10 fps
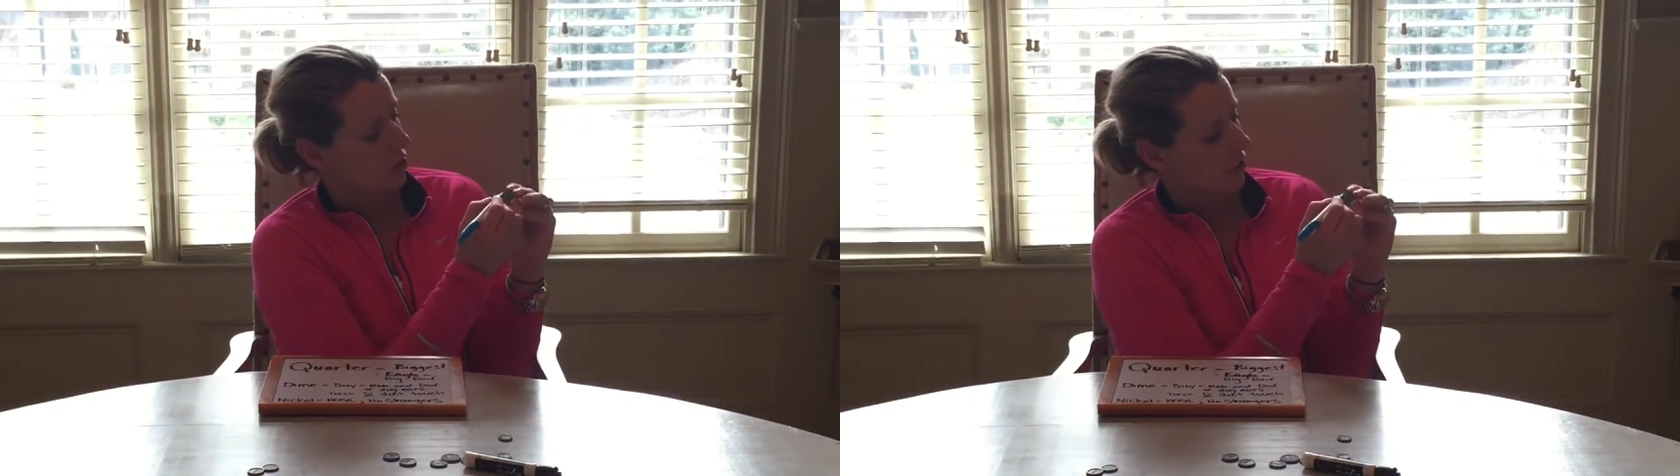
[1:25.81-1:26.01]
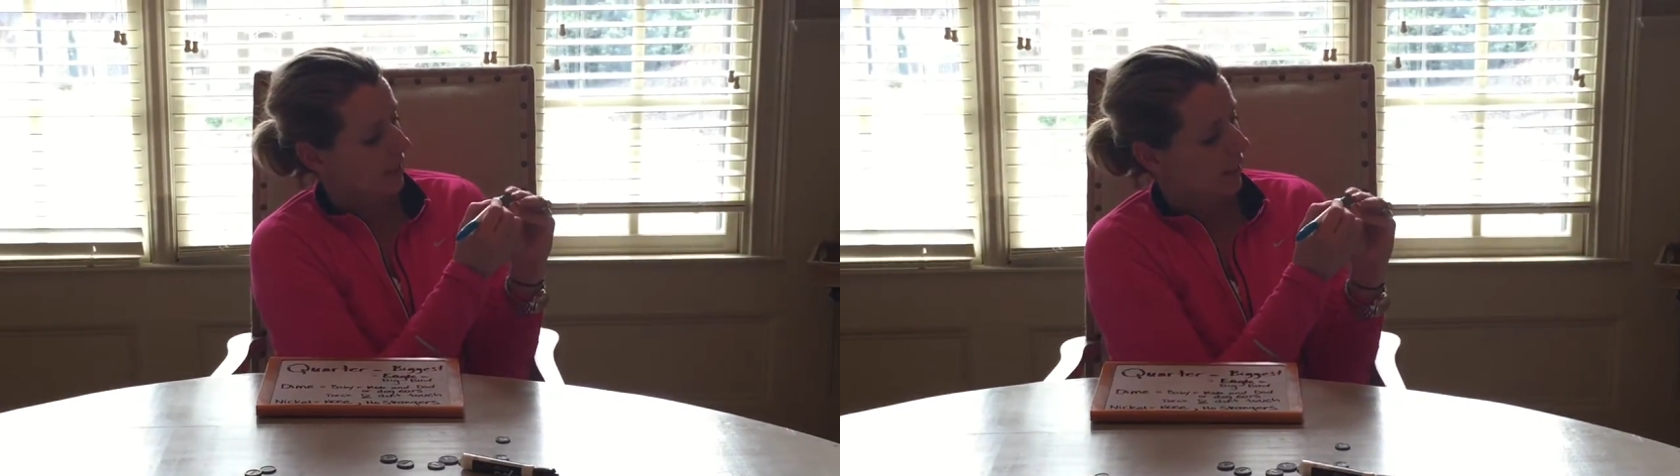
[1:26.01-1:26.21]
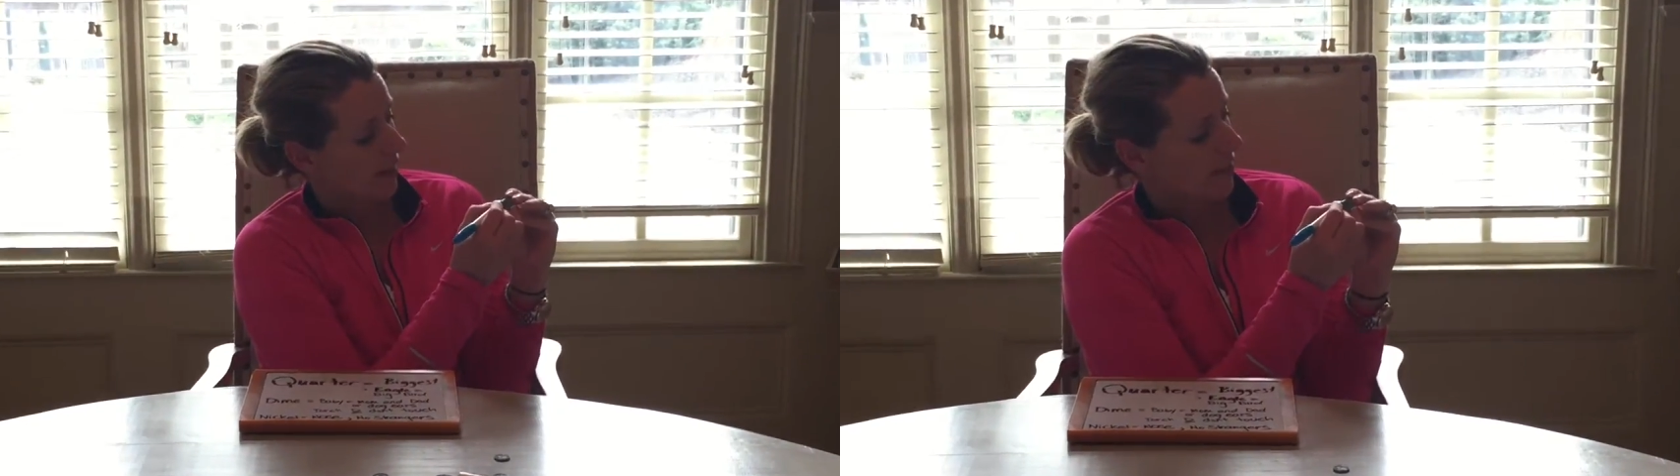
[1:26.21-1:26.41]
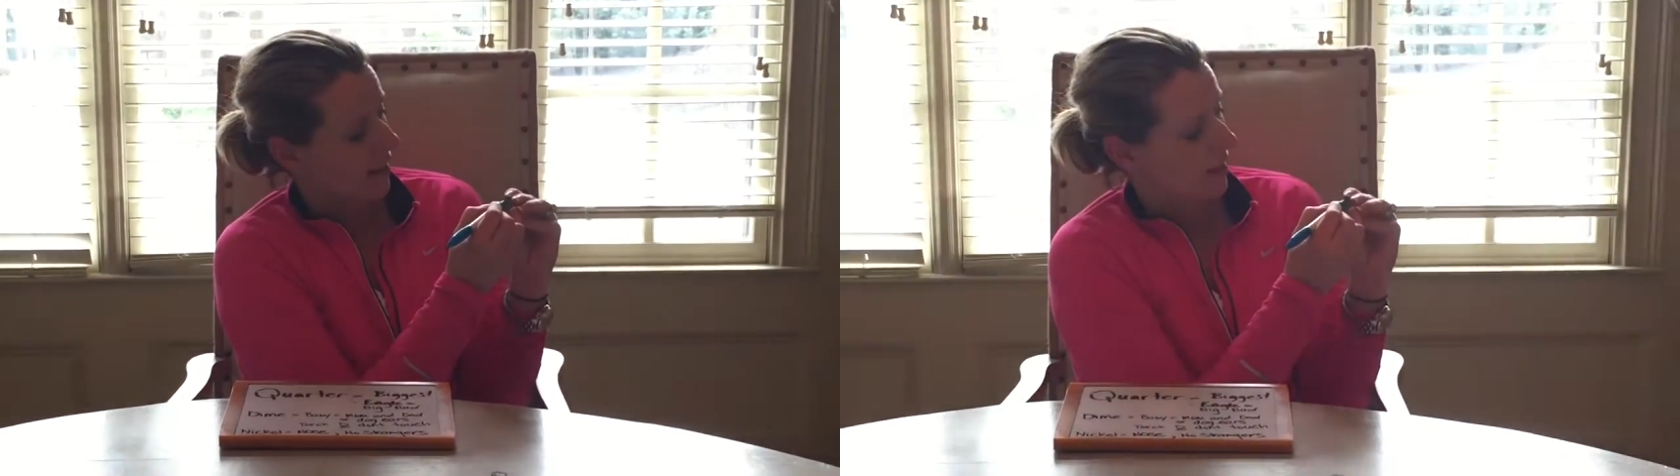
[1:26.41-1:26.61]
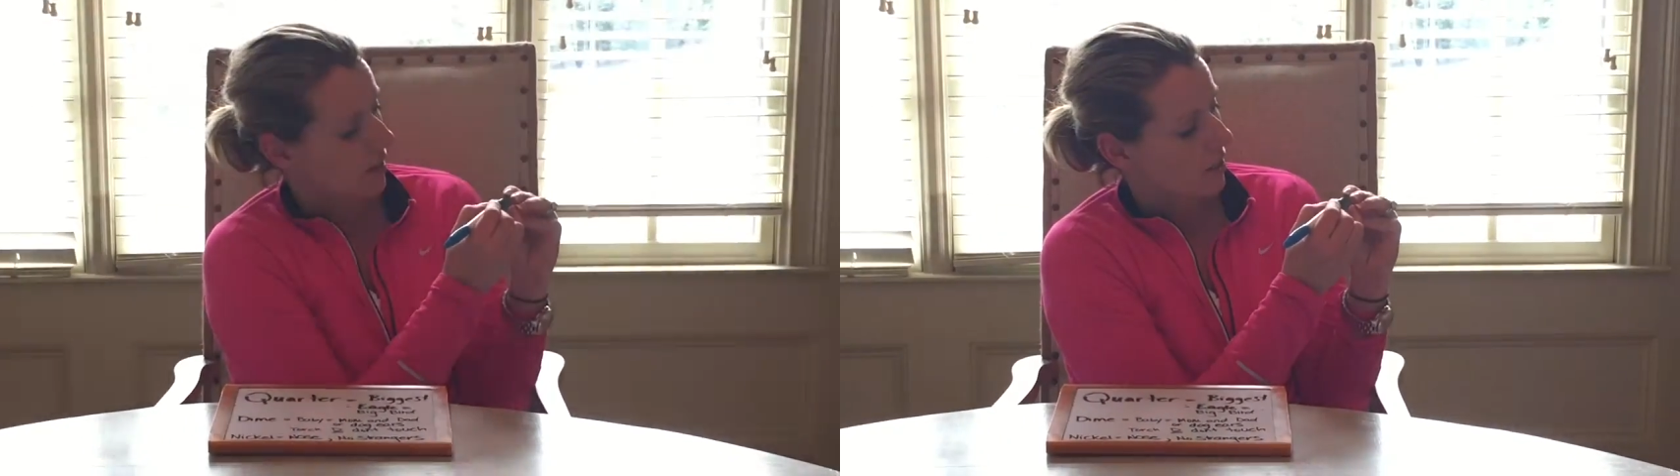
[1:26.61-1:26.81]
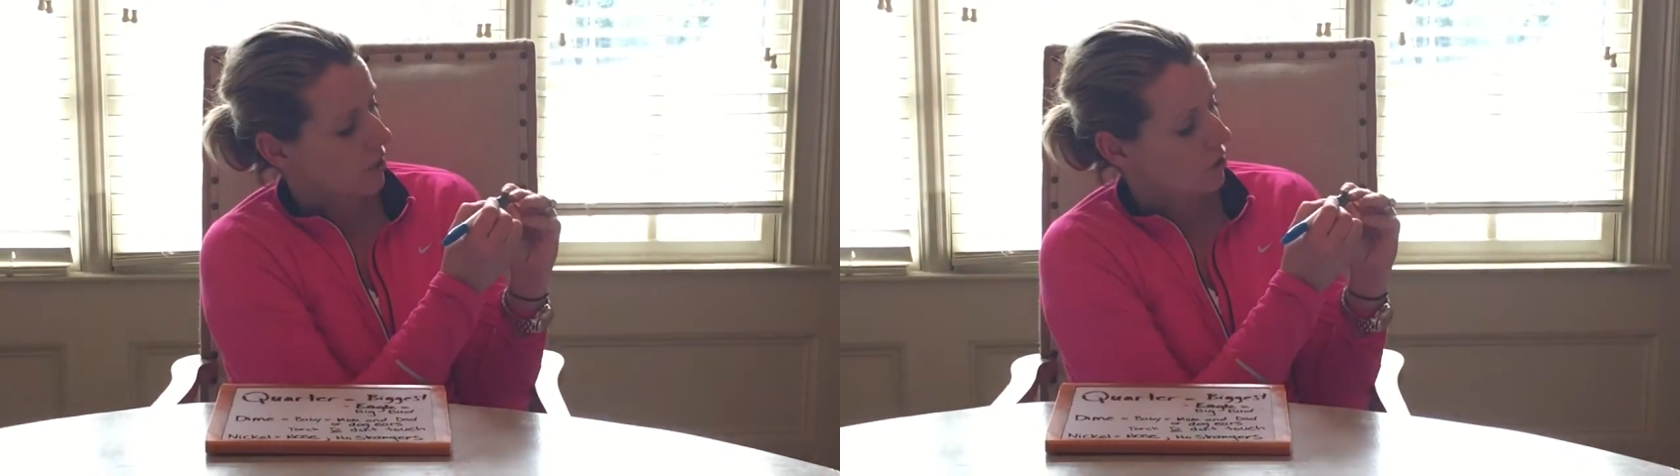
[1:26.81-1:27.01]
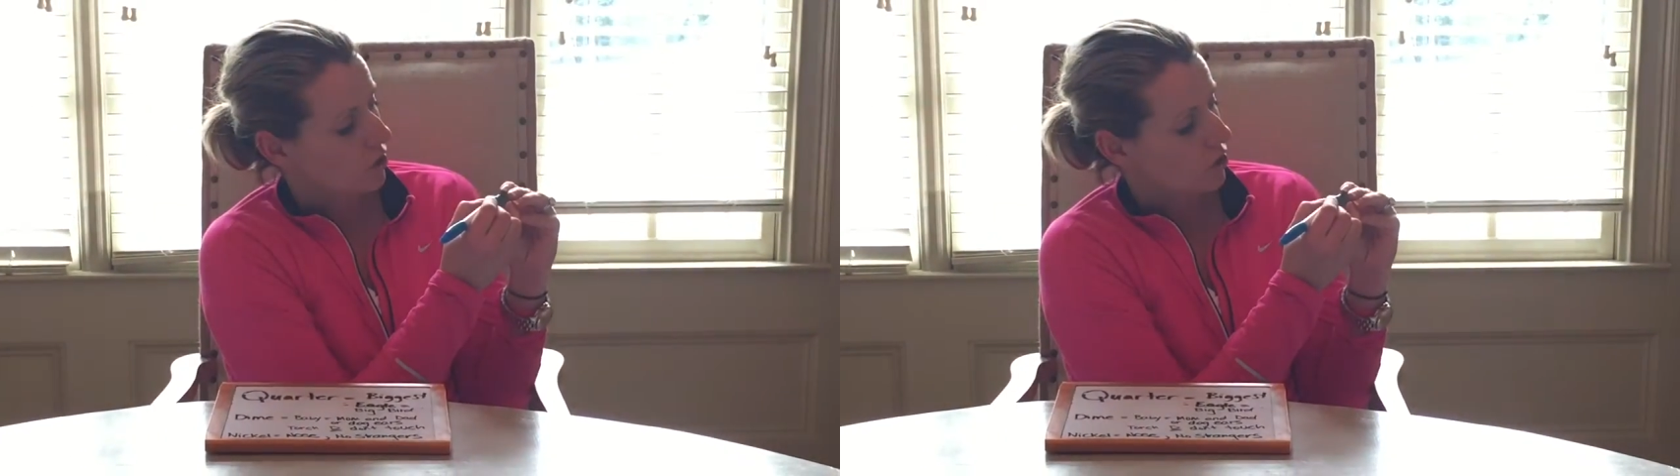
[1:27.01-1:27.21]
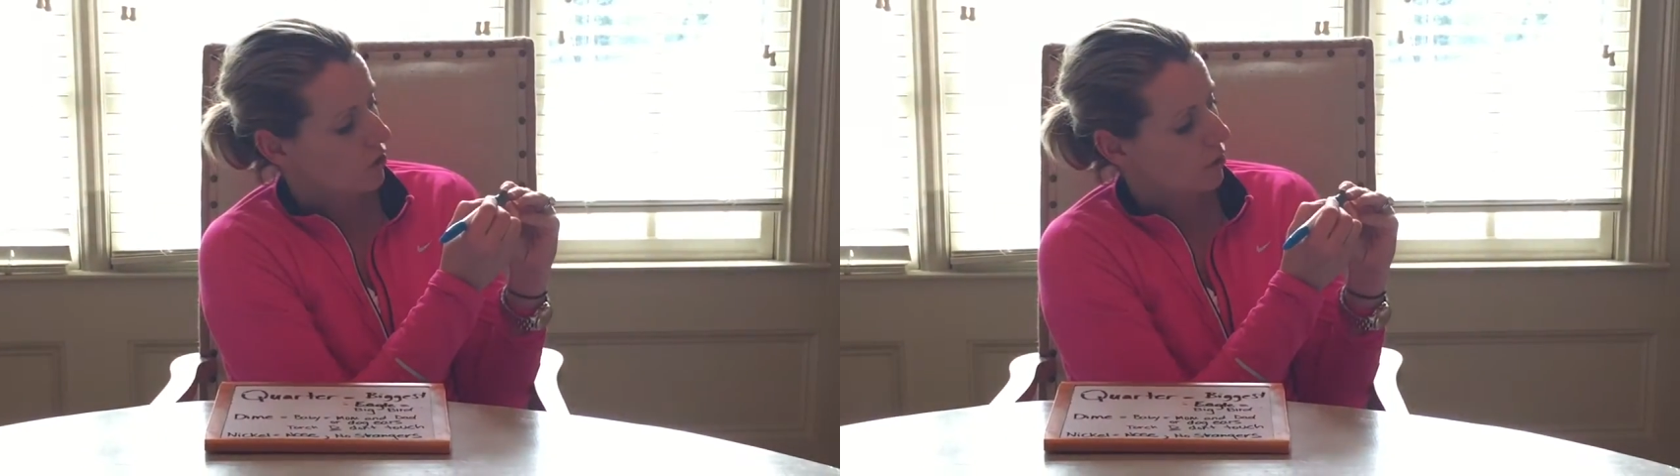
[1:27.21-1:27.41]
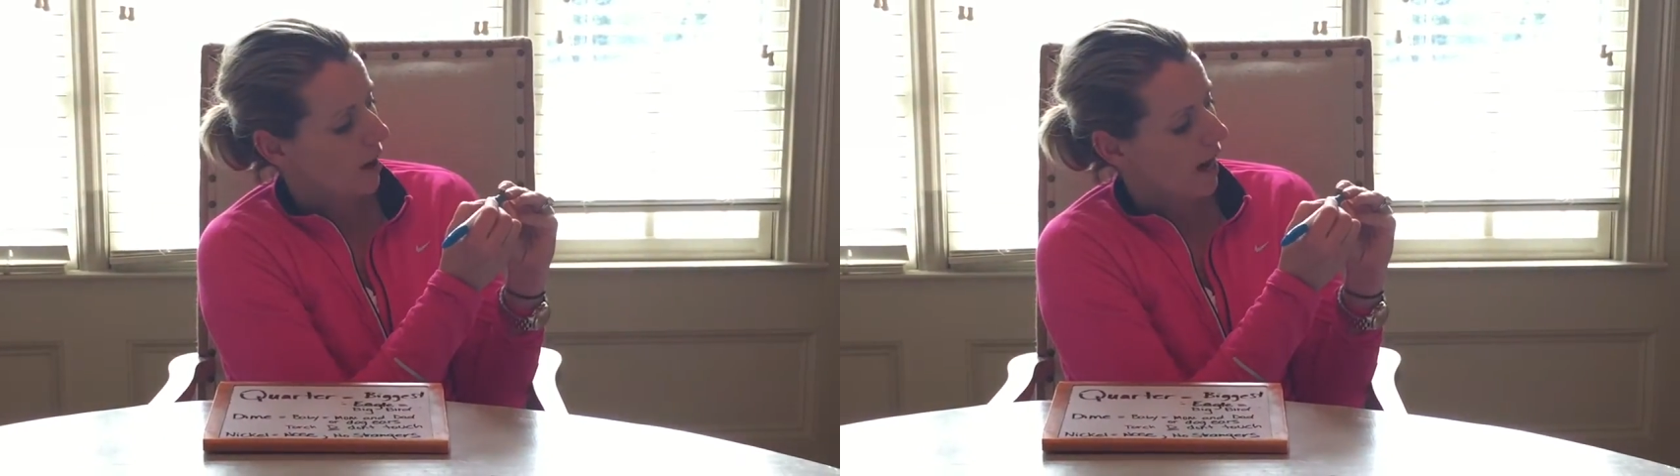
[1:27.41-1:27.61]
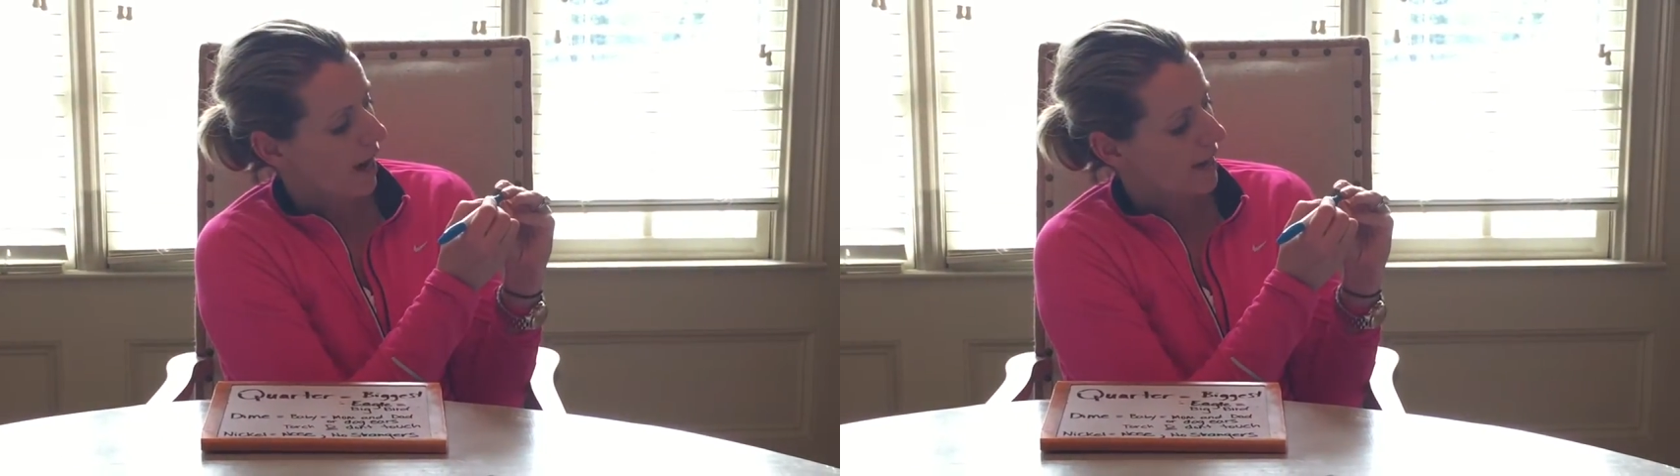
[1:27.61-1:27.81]
You're going to give it 2
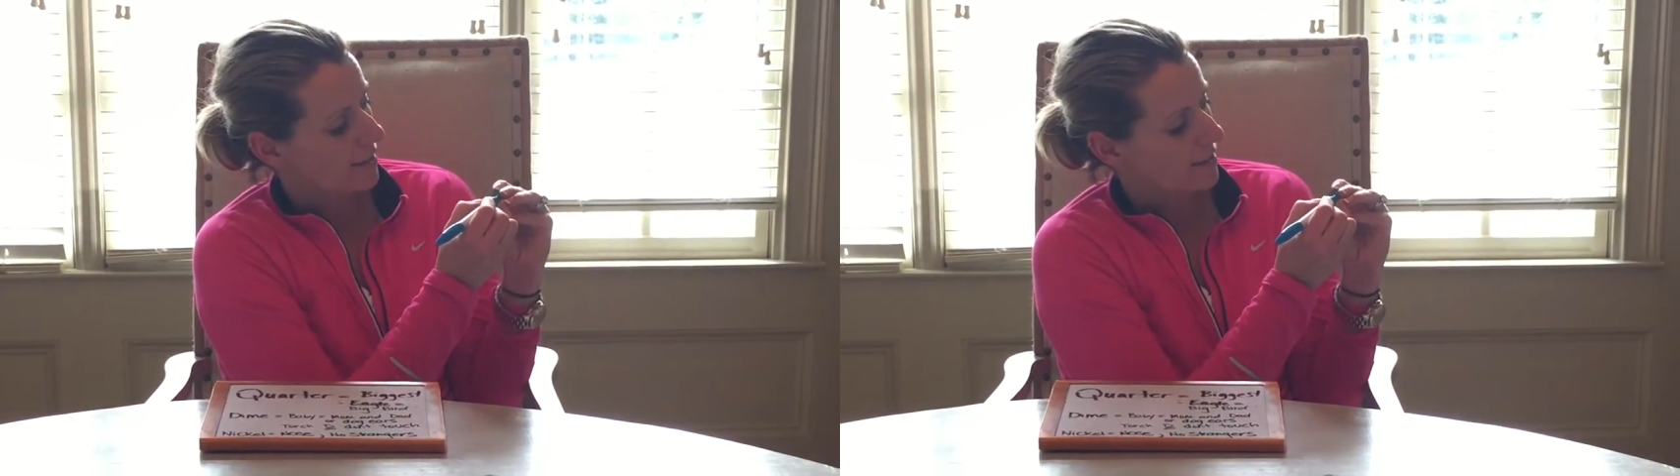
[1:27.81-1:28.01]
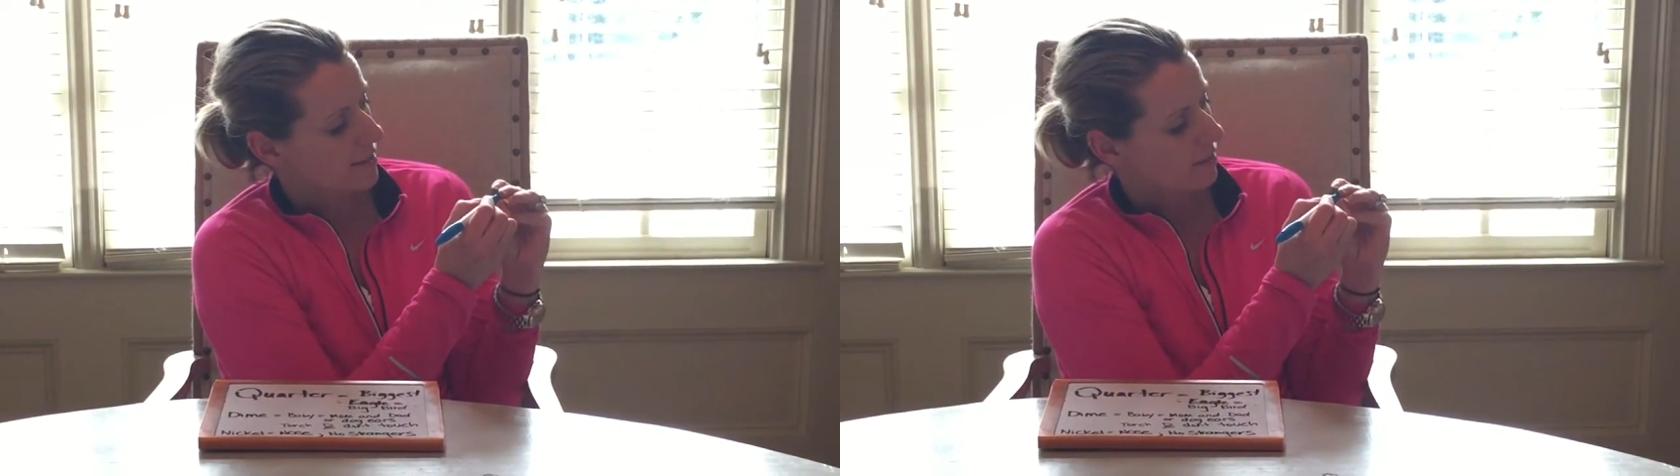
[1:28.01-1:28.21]
eyes,